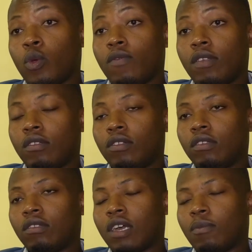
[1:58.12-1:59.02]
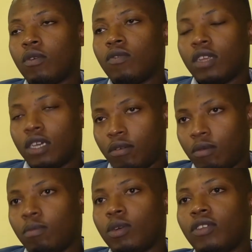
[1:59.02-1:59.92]
we're visiting some of the
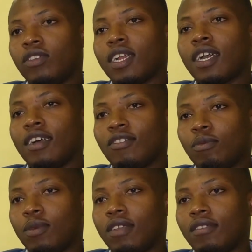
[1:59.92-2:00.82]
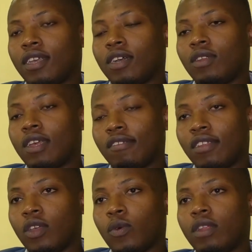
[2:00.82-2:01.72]
potential customers, yeah, they are
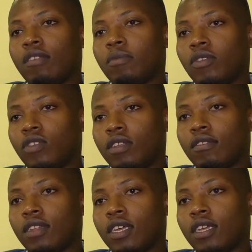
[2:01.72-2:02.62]
sitting with these machines there